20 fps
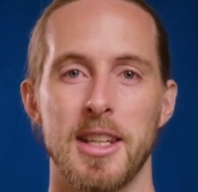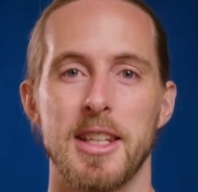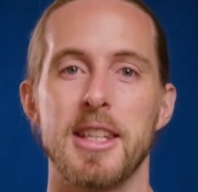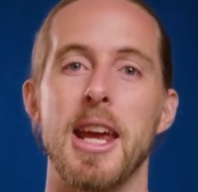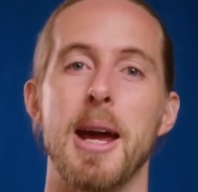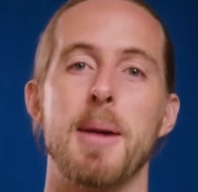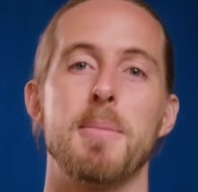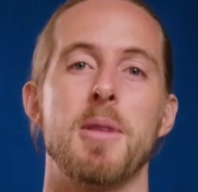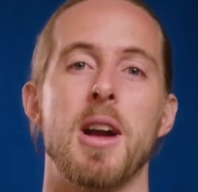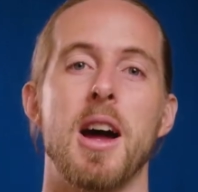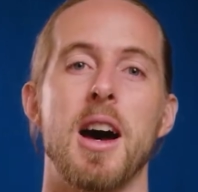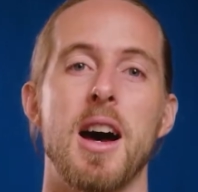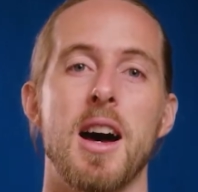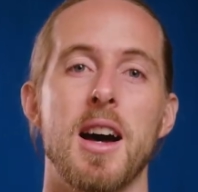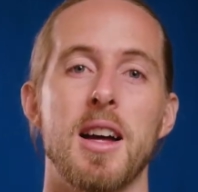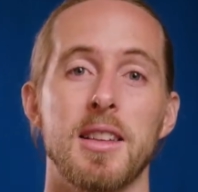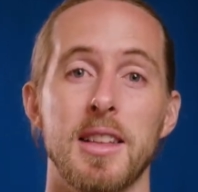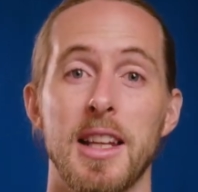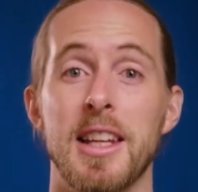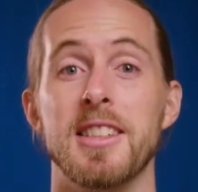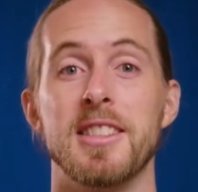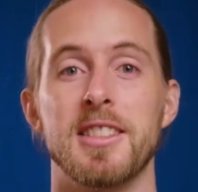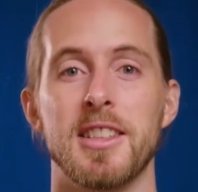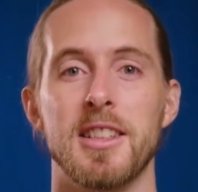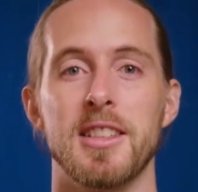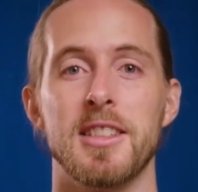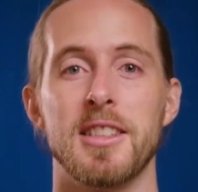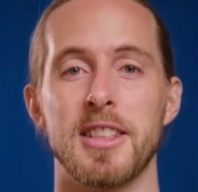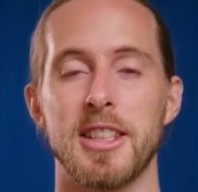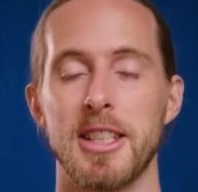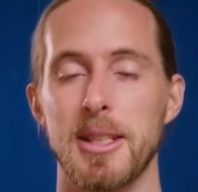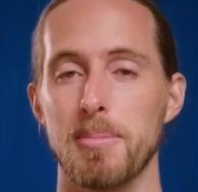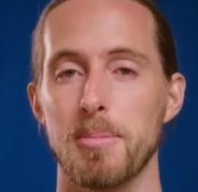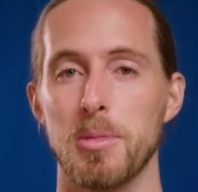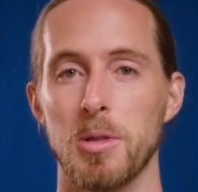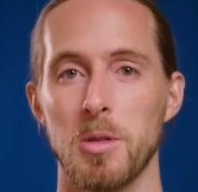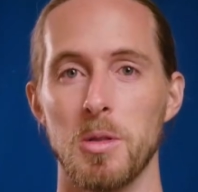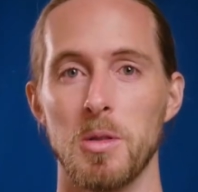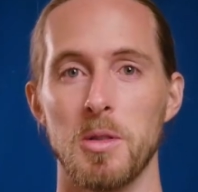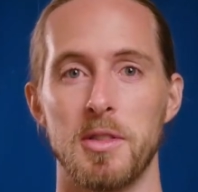camera, lenses,
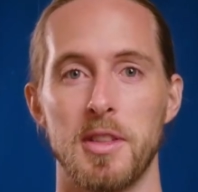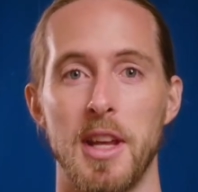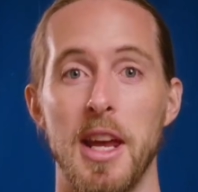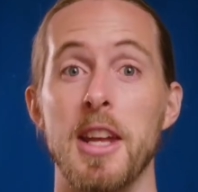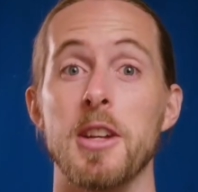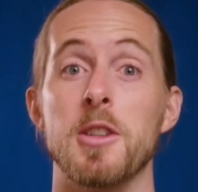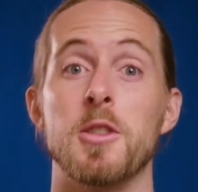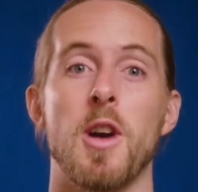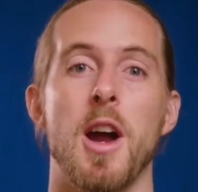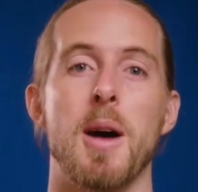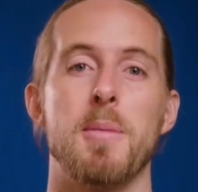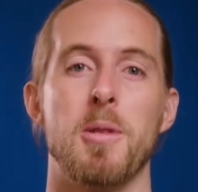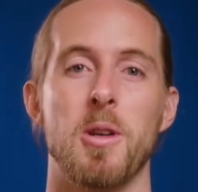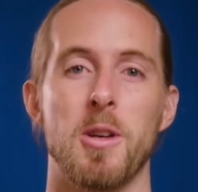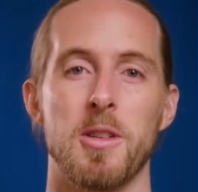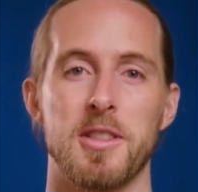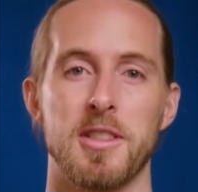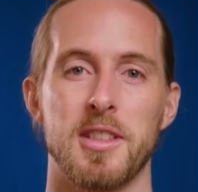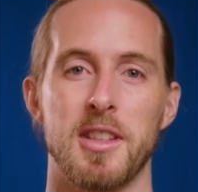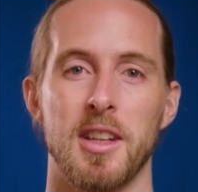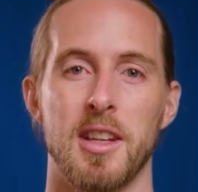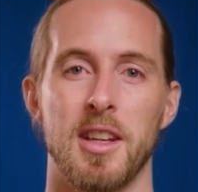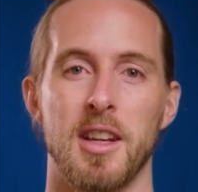gimbals, and tripods.